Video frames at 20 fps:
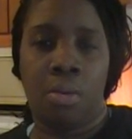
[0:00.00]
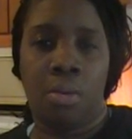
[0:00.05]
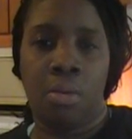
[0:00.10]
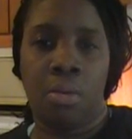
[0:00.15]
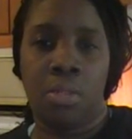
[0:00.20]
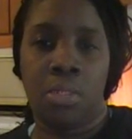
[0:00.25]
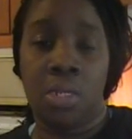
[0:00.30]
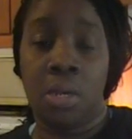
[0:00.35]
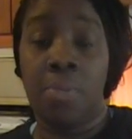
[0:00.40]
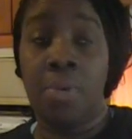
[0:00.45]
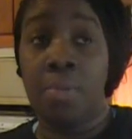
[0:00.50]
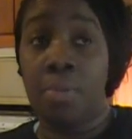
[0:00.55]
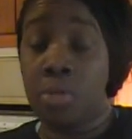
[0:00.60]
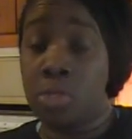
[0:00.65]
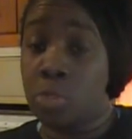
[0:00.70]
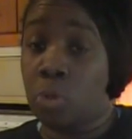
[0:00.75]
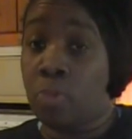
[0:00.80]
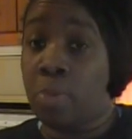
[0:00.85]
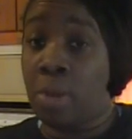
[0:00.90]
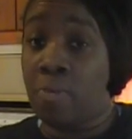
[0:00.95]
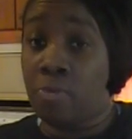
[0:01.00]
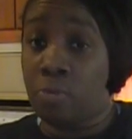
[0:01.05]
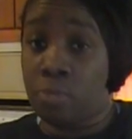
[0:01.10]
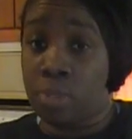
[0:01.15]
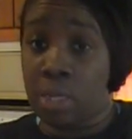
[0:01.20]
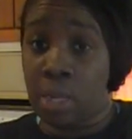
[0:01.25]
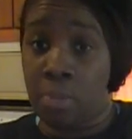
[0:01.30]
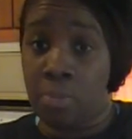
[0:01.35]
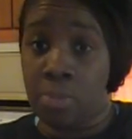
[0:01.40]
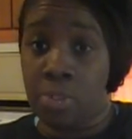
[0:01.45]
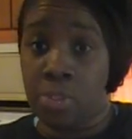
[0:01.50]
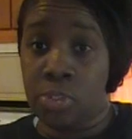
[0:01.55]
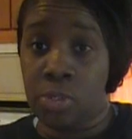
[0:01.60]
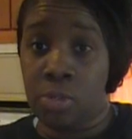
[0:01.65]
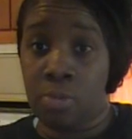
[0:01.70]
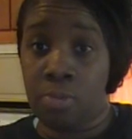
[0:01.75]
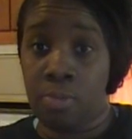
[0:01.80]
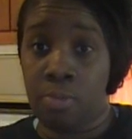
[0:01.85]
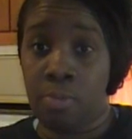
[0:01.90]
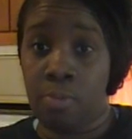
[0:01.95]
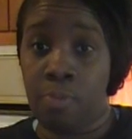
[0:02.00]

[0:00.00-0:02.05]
some people soap at room temperature,